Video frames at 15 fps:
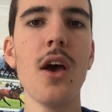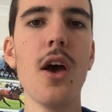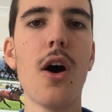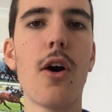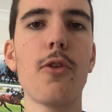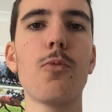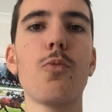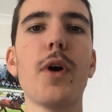
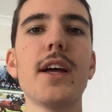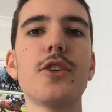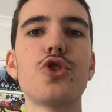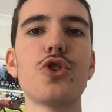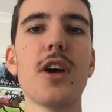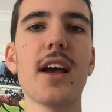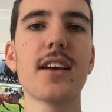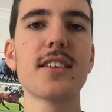on wet
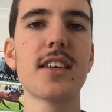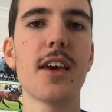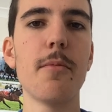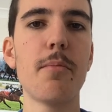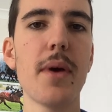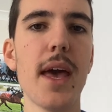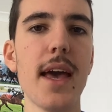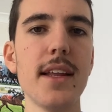tracks
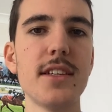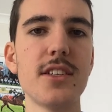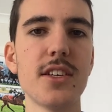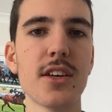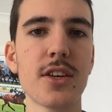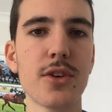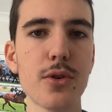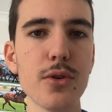compared
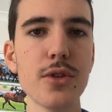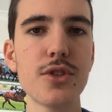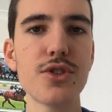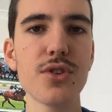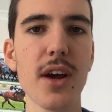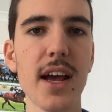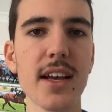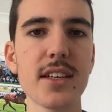to good
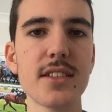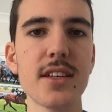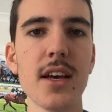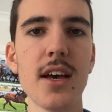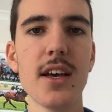tracks.